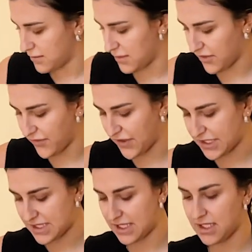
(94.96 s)
The
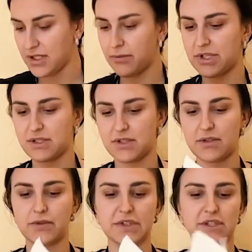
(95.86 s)
first thing you want to do
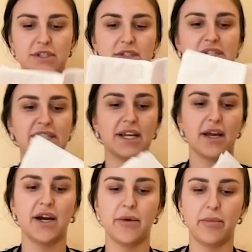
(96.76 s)
is just set
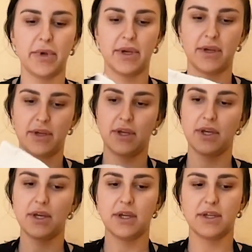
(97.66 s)
up
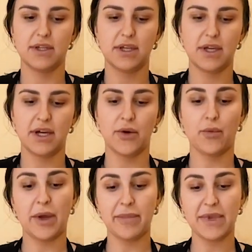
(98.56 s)
a
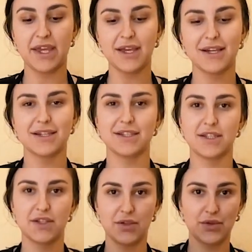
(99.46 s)
Webby
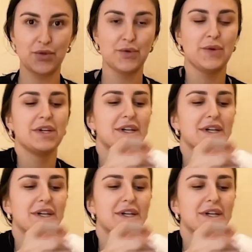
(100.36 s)
to